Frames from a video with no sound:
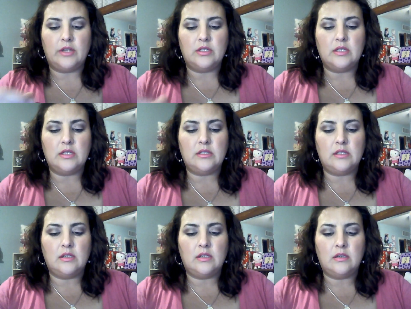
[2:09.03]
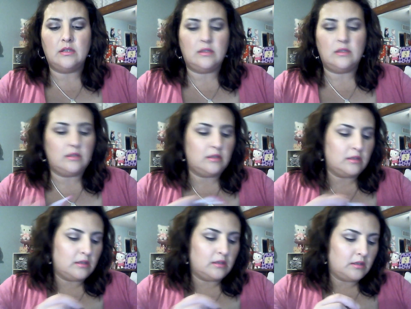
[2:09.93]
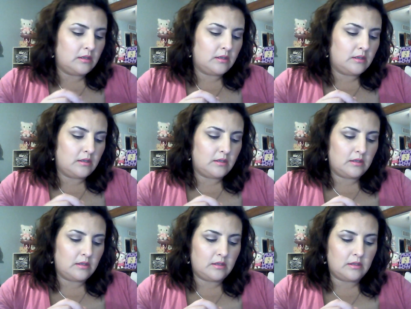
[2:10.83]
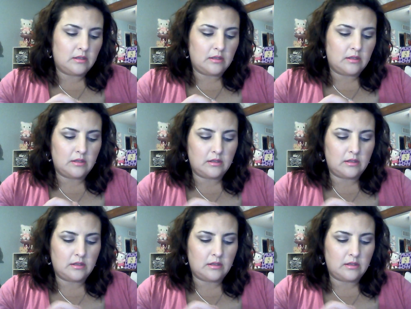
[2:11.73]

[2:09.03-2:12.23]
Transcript: (no one is talking)